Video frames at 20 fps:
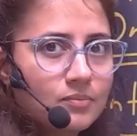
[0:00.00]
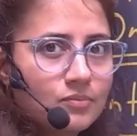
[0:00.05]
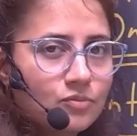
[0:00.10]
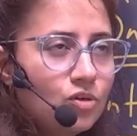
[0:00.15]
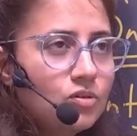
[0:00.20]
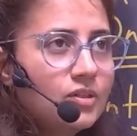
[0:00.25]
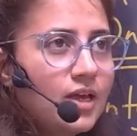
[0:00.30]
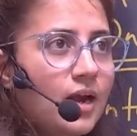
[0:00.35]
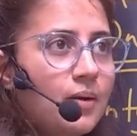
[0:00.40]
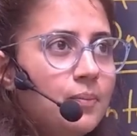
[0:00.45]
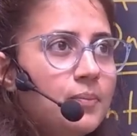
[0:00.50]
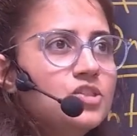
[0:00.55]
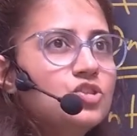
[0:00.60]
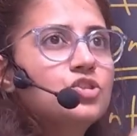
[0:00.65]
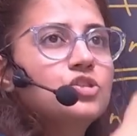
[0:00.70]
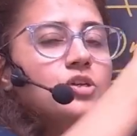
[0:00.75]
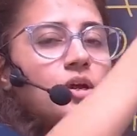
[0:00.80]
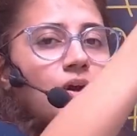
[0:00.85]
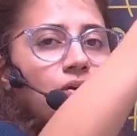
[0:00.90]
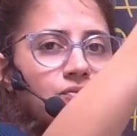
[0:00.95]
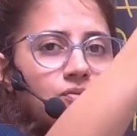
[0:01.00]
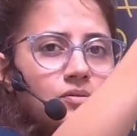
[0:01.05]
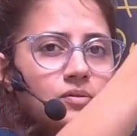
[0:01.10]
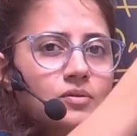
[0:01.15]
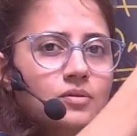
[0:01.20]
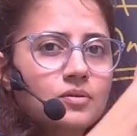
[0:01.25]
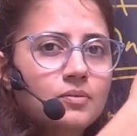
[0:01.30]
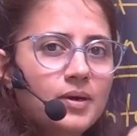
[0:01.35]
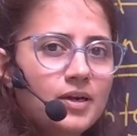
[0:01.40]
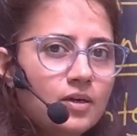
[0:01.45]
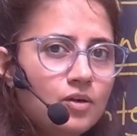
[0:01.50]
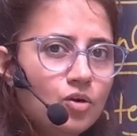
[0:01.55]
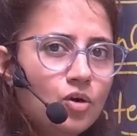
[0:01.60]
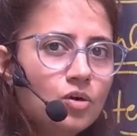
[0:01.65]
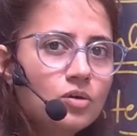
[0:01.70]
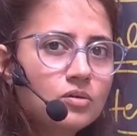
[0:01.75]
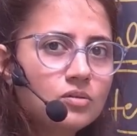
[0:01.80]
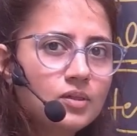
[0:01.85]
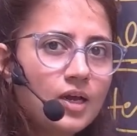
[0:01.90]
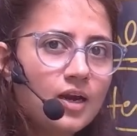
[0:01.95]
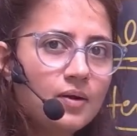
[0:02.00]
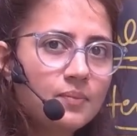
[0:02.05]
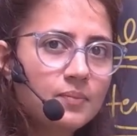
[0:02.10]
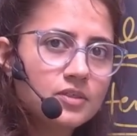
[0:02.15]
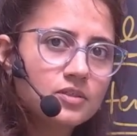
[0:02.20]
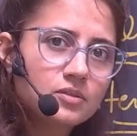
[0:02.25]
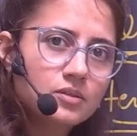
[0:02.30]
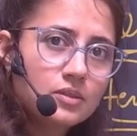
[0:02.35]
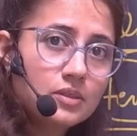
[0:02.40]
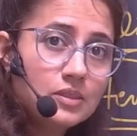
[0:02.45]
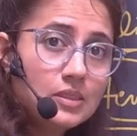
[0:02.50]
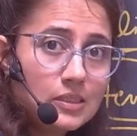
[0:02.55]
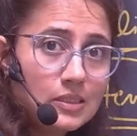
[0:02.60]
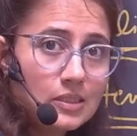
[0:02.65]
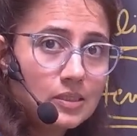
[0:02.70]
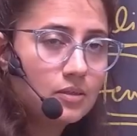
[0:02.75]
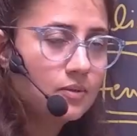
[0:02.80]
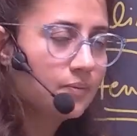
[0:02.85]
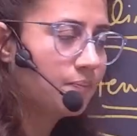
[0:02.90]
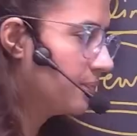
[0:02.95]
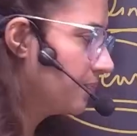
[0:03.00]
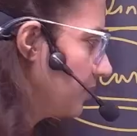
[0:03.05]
not that much tough, but not that much easy.